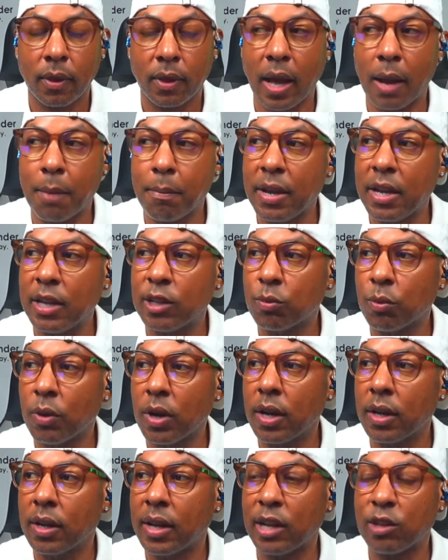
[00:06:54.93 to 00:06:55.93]
That means
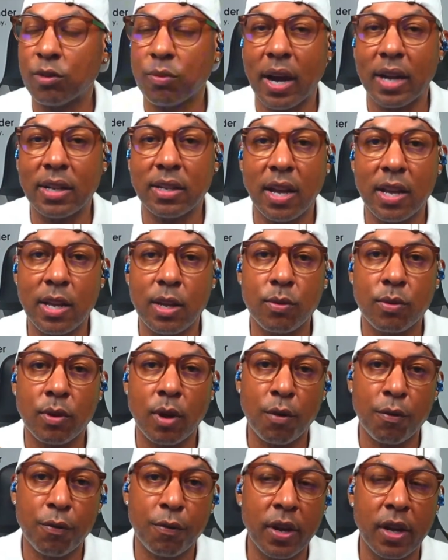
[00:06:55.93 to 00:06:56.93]
what? That's why I tell you,
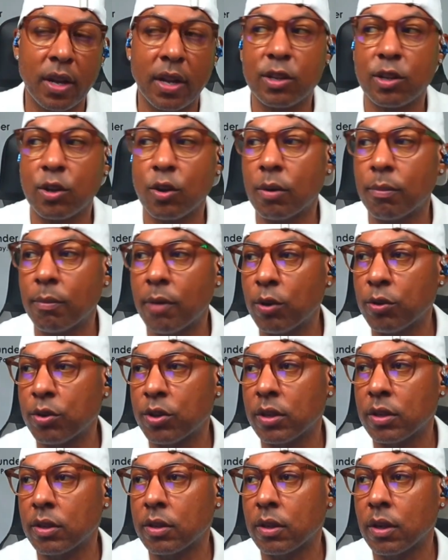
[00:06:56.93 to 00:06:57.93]
no feelings, no
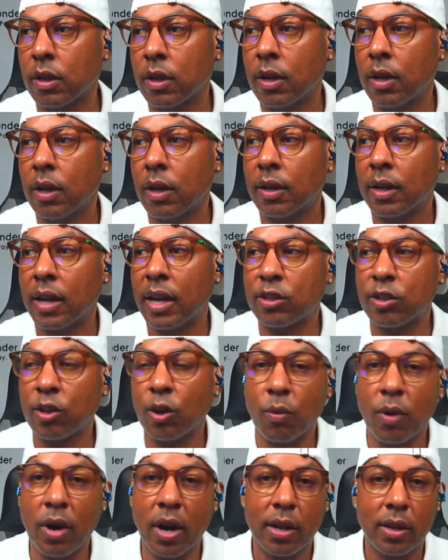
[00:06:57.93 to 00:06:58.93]
emotions. That's
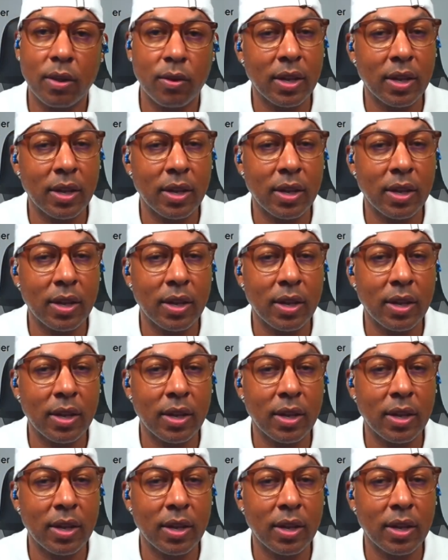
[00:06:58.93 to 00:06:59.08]
so what?